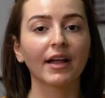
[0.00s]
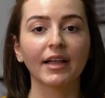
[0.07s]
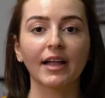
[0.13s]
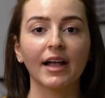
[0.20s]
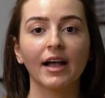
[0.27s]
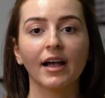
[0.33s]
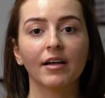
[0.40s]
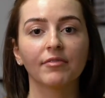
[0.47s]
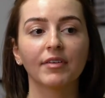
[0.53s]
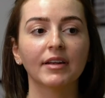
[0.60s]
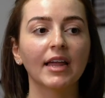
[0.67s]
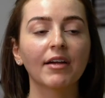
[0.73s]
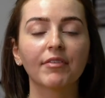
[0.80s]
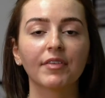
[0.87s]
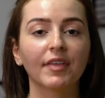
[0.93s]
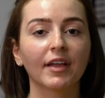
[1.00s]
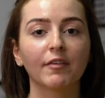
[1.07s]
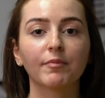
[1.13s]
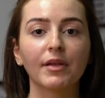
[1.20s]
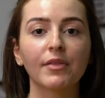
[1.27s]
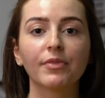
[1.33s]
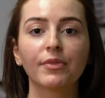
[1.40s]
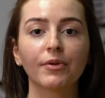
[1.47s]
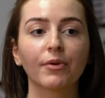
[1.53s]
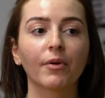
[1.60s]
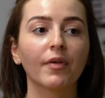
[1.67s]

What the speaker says: I have and everything I've been through,